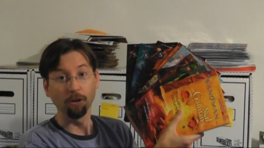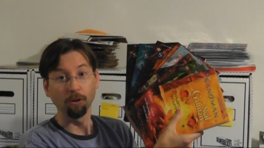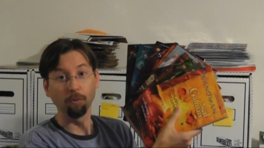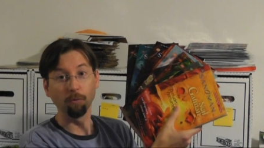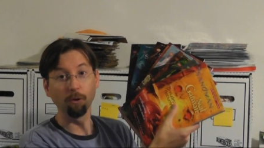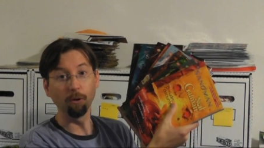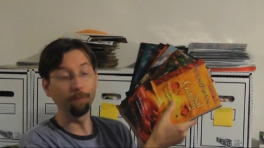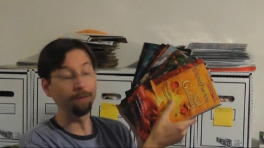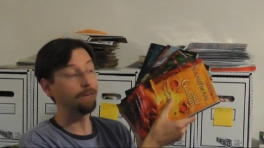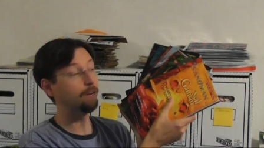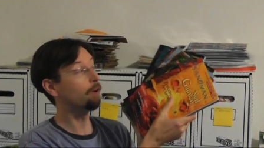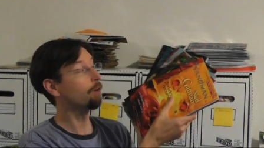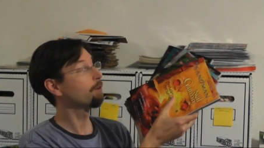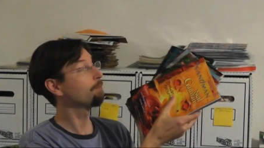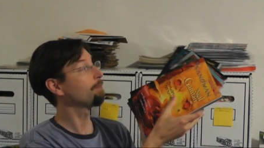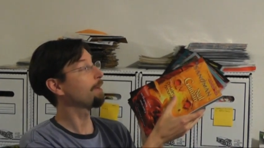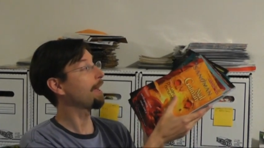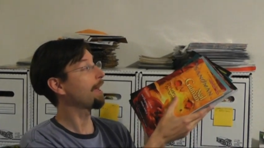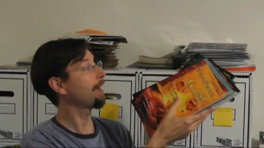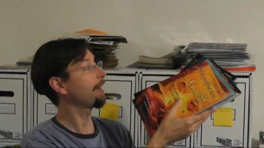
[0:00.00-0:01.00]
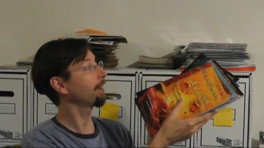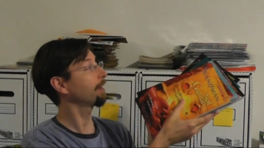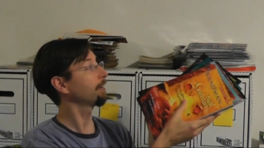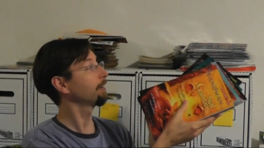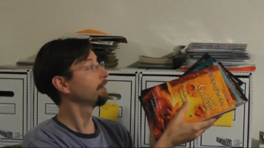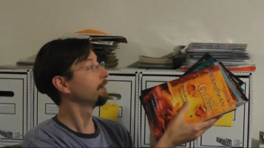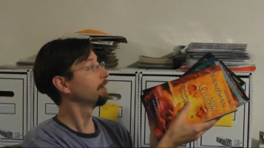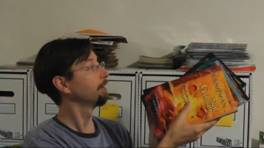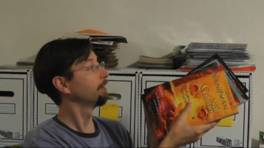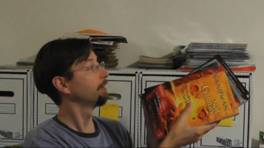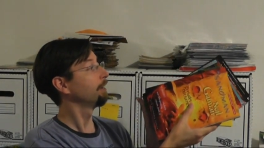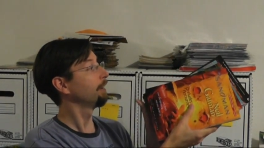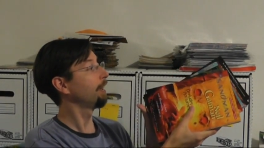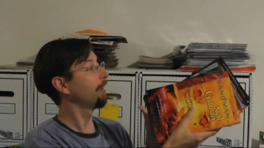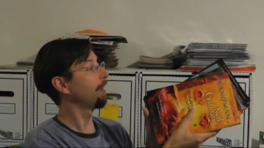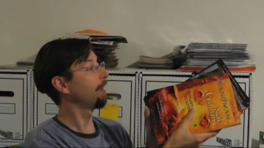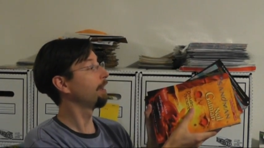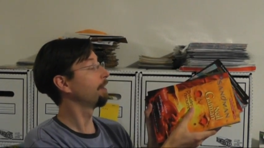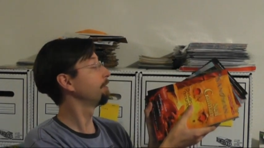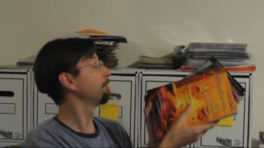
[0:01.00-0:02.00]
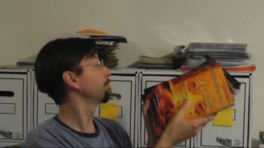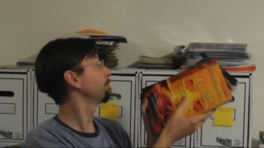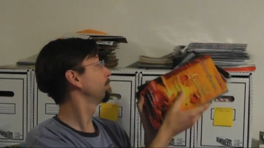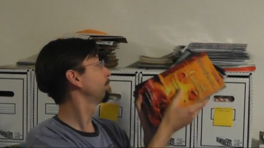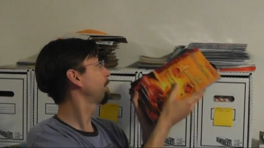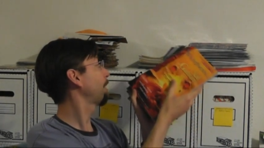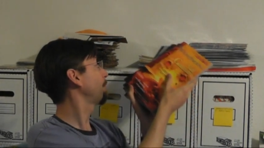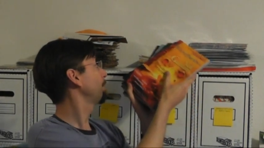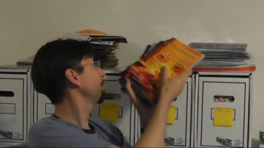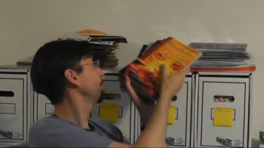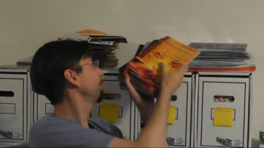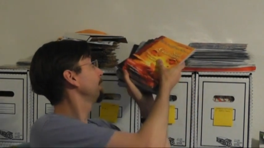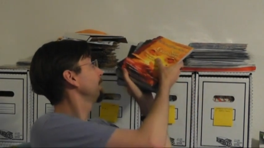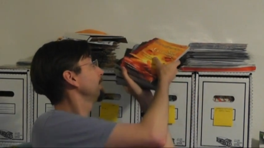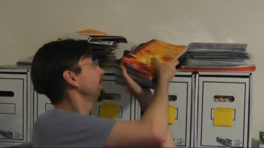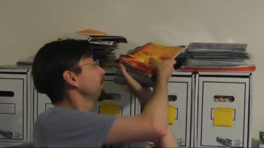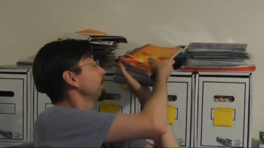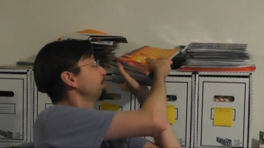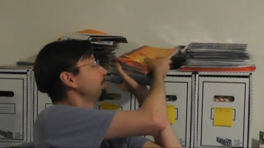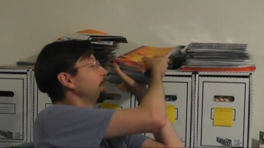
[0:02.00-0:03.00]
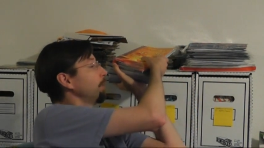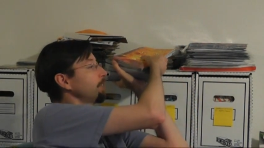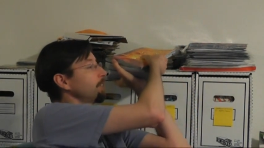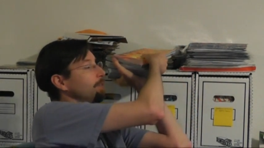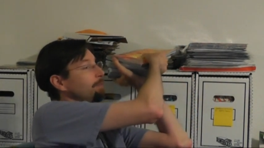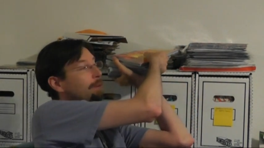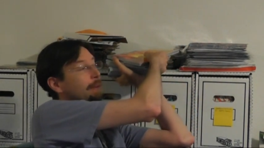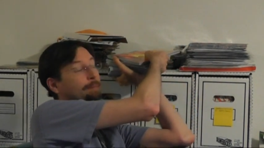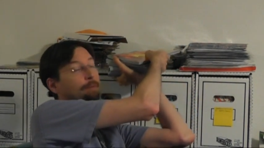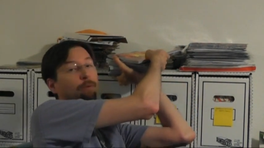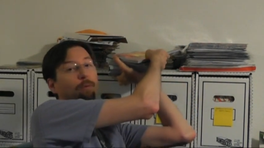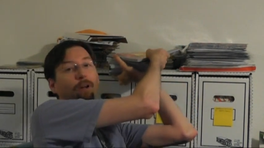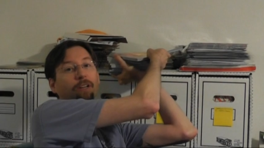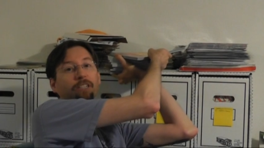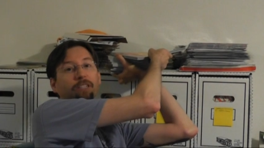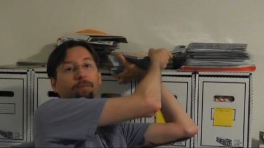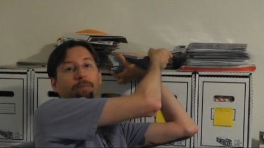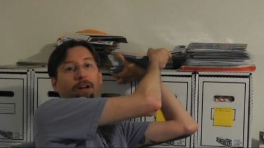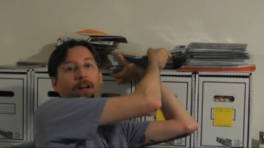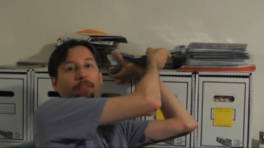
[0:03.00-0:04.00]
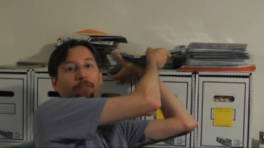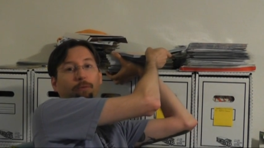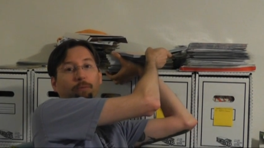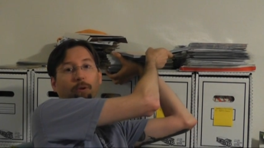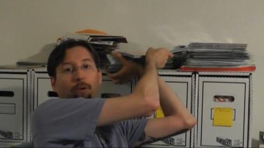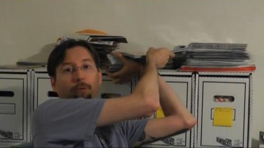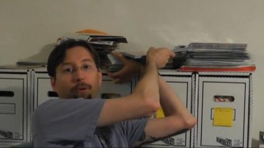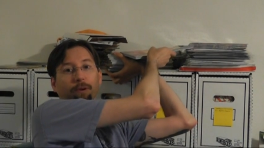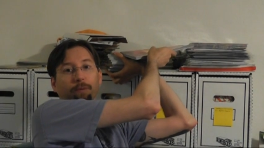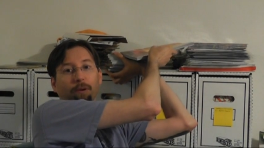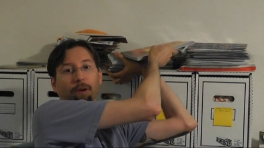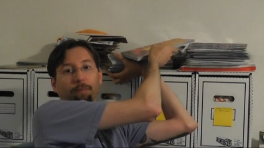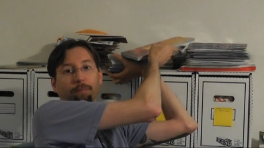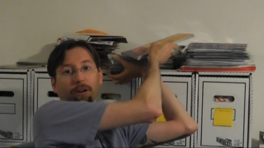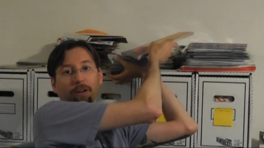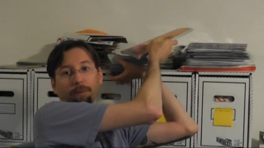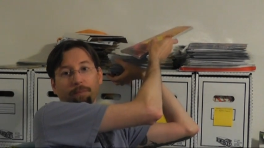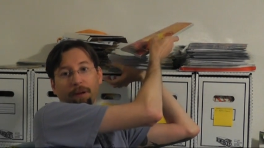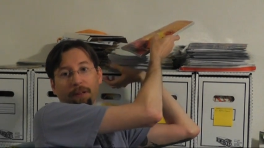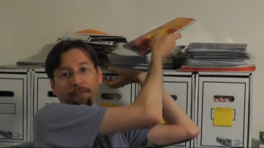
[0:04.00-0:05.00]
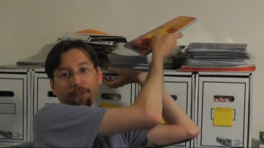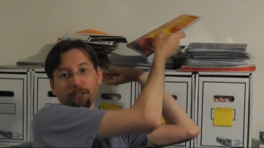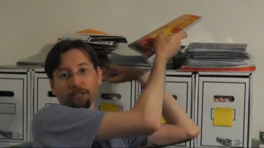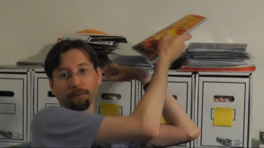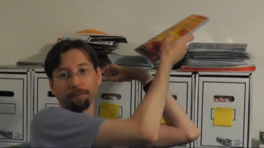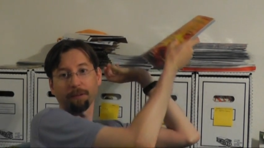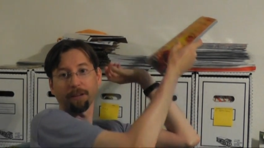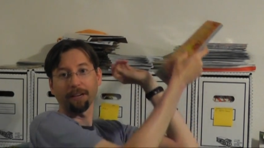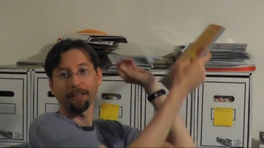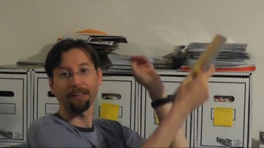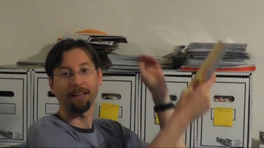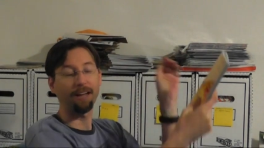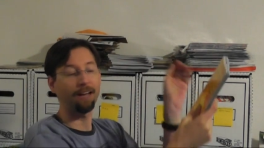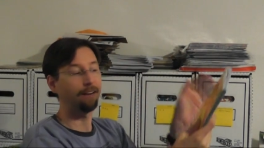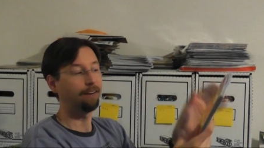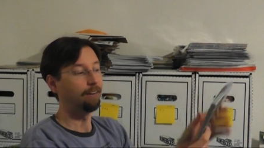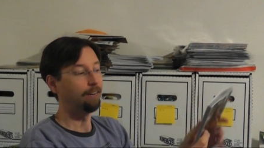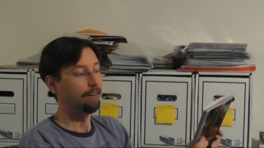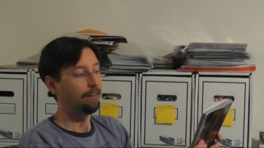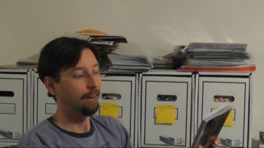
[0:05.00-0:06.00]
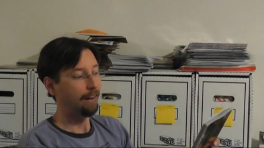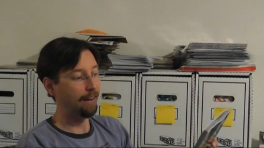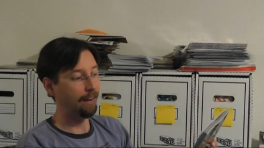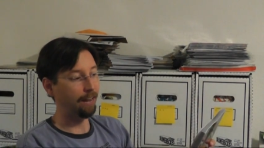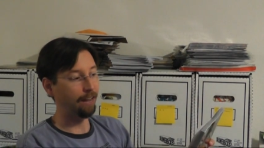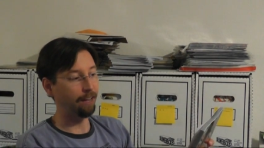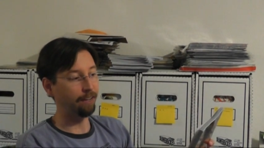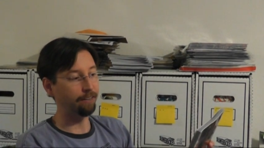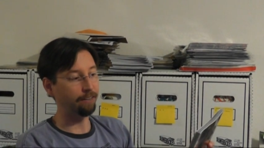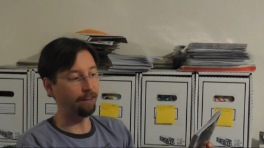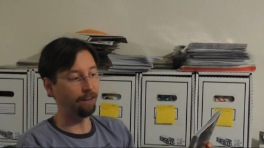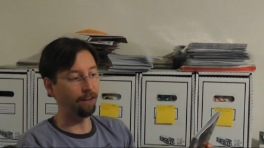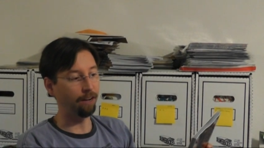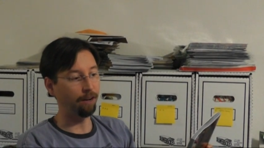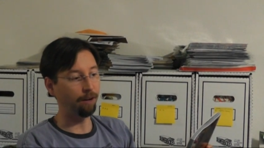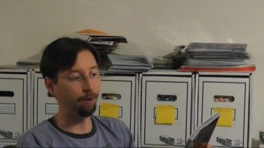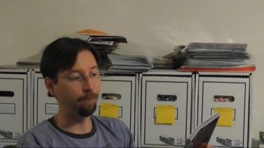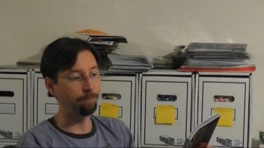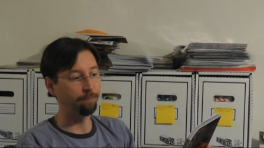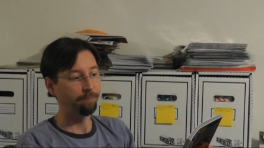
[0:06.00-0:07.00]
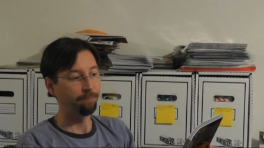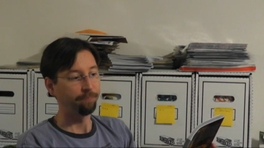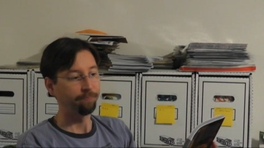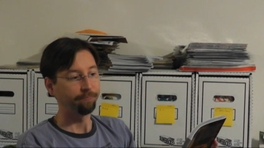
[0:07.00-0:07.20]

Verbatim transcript: we'll be going back and probably reading these books and maybe once a month we'll read one book a month or something like that and um,